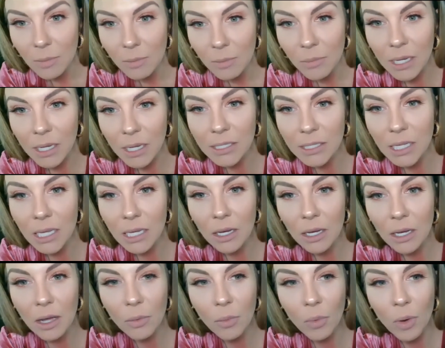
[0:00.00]
Because
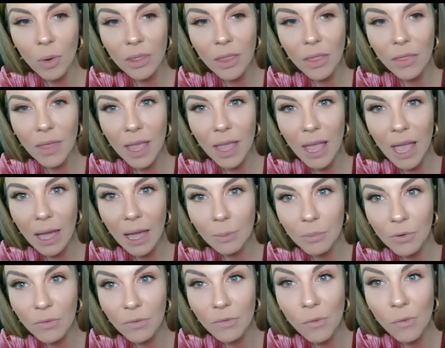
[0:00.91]
the one that they
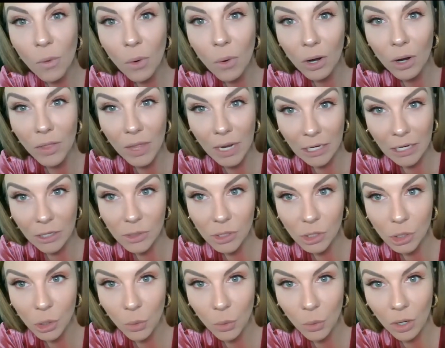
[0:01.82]
had before that I
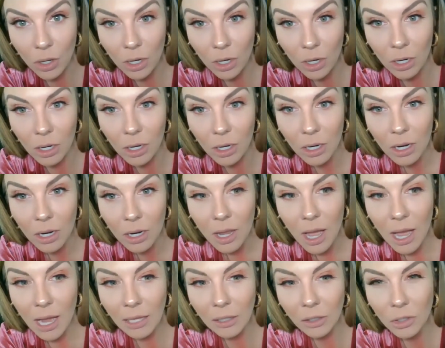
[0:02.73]
used to order,
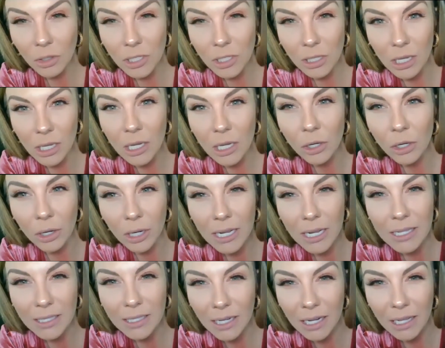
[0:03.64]
I looked at the
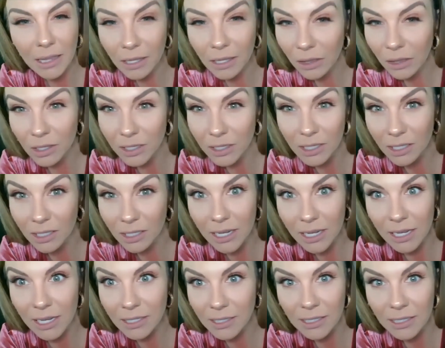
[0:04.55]
ingredients and I think
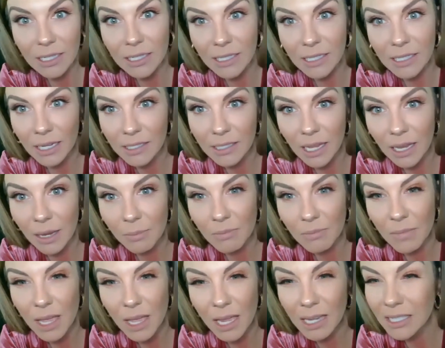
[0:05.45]
it's the exact
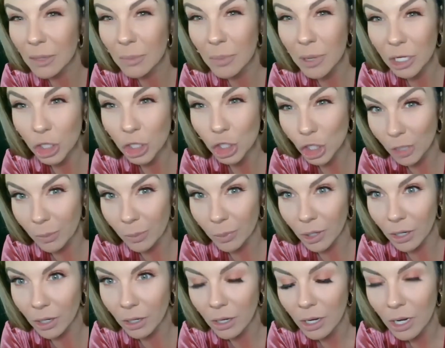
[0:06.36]
same, and it's a bit
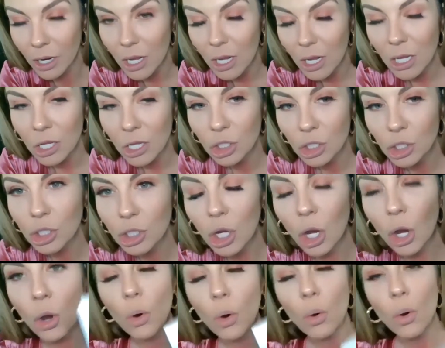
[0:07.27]
cheaper.
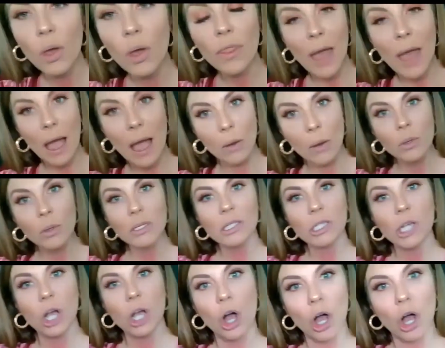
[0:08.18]
So that
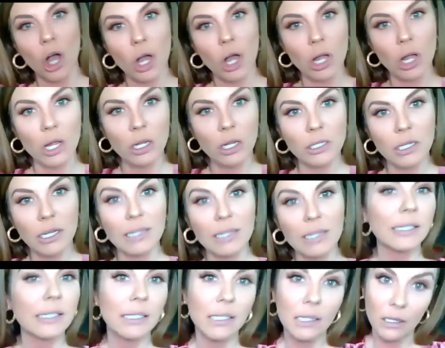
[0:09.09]
one's called,
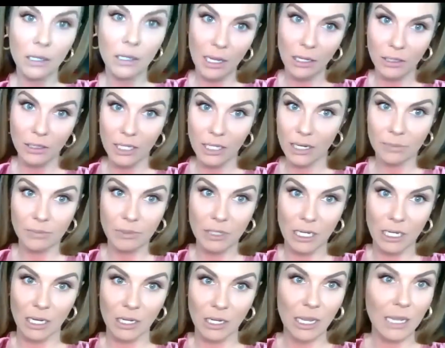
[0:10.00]
it's still Elta
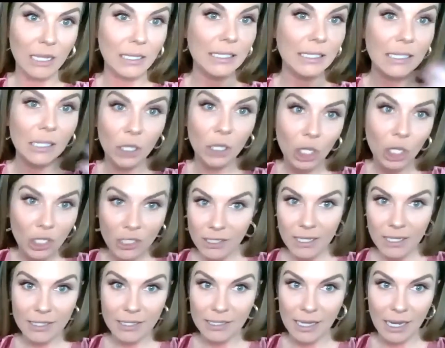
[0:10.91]
MD. It still looks
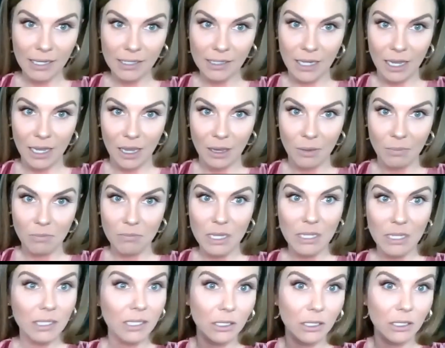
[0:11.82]
the exact same.
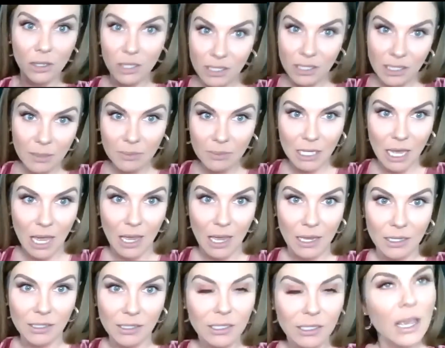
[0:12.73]
It's still the same
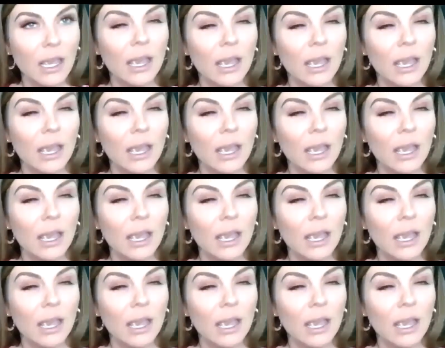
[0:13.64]
size.